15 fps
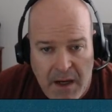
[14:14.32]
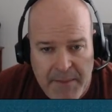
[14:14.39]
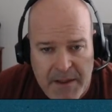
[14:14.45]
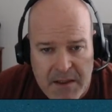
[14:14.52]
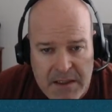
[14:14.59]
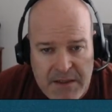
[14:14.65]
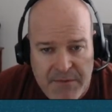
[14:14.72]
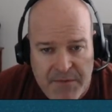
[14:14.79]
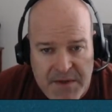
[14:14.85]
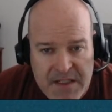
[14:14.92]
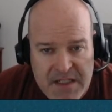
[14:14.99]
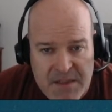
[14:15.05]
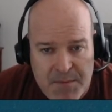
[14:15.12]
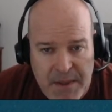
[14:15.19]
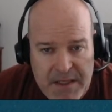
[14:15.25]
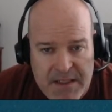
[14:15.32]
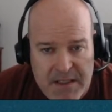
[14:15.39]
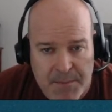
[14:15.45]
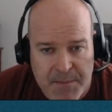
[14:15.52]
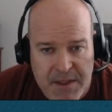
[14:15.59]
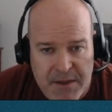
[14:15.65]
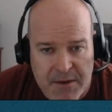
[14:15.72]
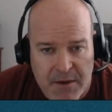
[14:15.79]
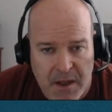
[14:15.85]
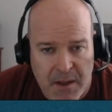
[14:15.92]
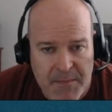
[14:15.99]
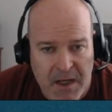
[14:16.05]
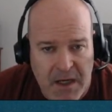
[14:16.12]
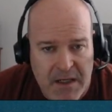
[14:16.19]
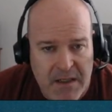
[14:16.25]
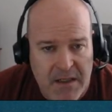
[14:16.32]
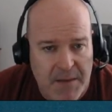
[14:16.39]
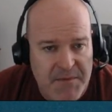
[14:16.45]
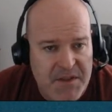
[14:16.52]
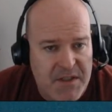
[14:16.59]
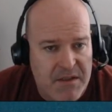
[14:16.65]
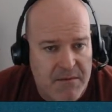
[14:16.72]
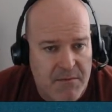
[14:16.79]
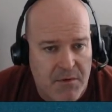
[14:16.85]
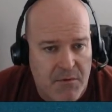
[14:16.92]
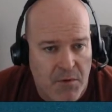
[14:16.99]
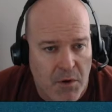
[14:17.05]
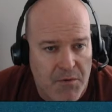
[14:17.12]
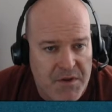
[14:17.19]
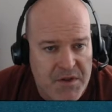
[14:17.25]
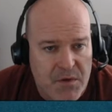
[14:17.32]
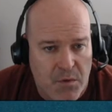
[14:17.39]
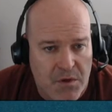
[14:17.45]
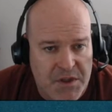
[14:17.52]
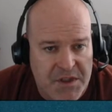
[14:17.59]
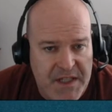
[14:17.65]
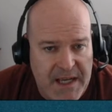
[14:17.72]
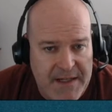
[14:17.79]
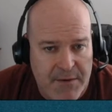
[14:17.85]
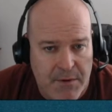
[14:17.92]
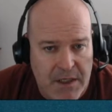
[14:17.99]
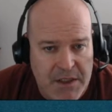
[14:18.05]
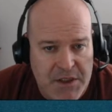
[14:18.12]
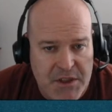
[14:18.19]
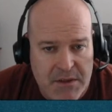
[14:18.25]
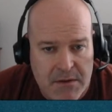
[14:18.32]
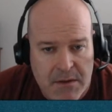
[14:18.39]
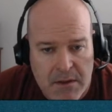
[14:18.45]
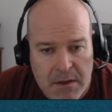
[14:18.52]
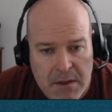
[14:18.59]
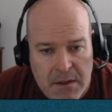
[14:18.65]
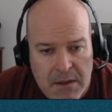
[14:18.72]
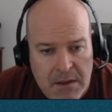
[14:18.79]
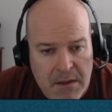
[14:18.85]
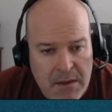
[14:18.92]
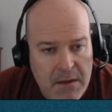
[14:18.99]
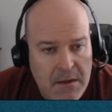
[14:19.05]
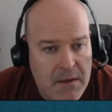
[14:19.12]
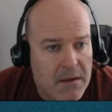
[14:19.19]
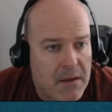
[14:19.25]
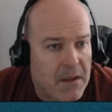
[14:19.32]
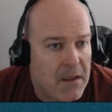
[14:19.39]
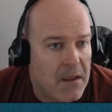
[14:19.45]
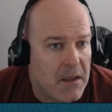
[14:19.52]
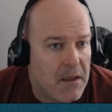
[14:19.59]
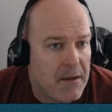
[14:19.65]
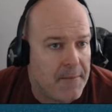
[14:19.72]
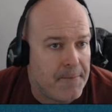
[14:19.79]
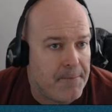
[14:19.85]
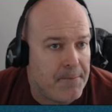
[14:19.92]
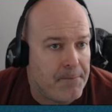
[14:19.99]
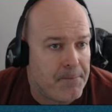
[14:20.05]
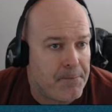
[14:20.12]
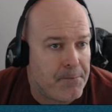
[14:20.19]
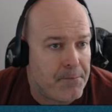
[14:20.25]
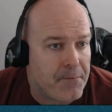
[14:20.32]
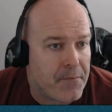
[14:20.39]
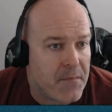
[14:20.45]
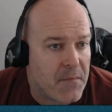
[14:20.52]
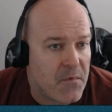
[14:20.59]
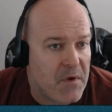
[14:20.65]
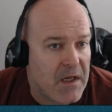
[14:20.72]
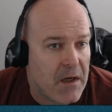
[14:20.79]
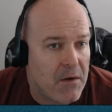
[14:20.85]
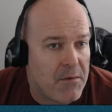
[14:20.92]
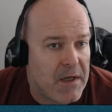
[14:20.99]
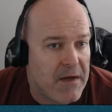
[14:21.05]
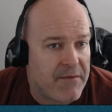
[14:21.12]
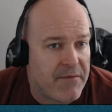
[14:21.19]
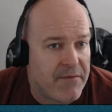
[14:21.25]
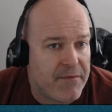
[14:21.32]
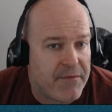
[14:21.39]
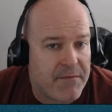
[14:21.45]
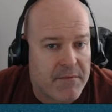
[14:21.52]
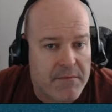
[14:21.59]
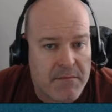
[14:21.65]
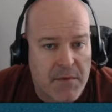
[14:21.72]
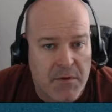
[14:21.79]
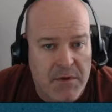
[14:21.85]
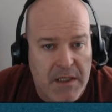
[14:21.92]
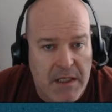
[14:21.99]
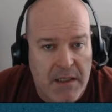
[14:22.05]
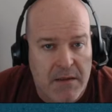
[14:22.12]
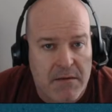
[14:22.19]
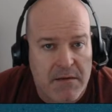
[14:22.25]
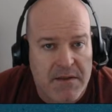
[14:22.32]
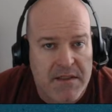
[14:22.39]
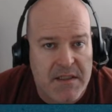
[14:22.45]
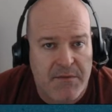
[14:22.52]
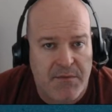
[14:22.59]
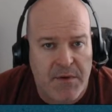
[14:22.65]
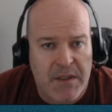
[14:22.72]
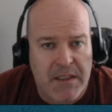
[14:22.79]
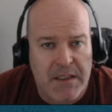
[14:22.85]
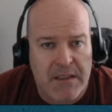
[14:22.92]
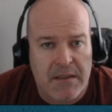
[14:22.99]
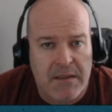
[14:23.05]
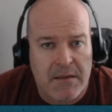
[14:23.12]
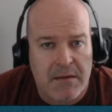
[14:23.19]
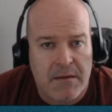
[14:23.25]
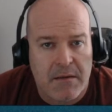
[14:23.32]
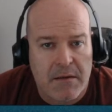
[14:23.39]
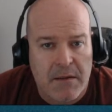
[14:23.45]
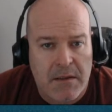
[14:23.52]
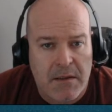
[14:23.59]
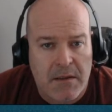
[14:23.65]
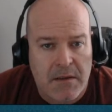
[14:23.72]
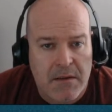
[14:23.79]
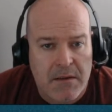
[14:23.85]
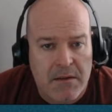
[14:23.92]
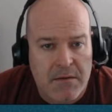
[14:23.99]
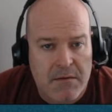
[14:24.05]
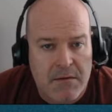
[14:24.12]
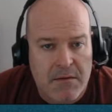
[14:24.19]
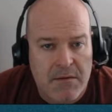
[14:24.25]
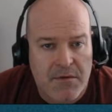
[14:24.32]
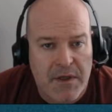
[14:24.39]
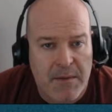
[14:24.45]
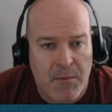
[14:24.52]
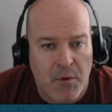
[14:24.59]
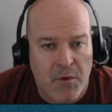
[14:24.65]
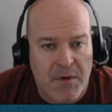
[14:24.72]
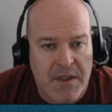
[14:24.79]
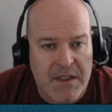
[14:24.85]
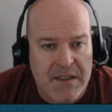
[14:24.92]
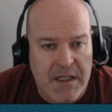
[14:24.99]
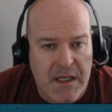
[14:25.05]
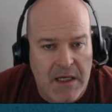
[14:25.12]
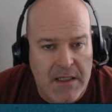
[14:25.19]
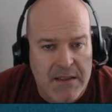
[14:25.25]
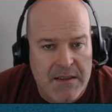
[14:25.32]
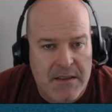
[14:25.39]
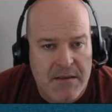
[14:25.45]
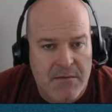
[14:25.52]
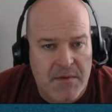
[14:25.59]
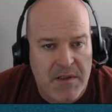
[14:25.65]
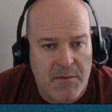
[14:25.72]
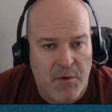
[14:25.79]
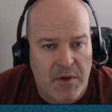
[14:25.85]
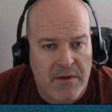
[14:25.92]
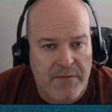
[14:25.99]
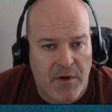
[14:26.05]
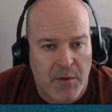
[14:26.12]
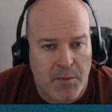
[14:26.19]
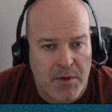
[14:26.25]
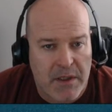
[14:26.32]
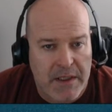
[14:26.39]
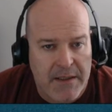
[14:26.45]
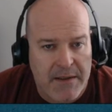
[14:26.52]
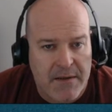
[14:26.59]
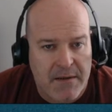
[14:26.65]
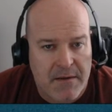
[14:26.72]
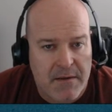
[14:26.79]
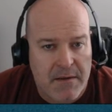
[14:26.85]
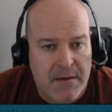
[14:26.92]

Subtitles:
I'm going to leave this space up here. I'm just going to grow the storage that direction. We have, okay, let's see if we can create more of these guys. We need more Invar plate.